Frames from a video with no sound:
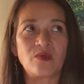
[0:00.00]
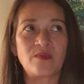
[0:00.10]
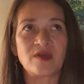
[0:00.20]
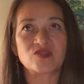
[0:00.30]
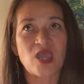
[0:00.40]

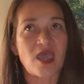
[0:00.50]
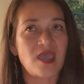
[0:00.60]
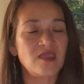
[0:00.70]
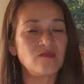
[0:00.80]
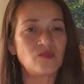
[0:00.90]
March,
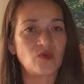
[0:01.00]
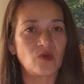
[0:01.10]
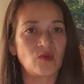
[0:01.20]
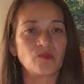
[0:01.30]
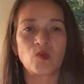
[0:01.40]

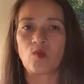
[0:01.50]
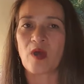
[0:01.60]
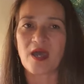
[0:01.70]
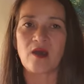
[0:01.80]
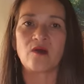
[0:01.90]
April.
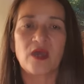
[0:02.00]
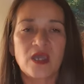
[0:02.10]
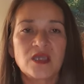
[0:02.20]
Wow.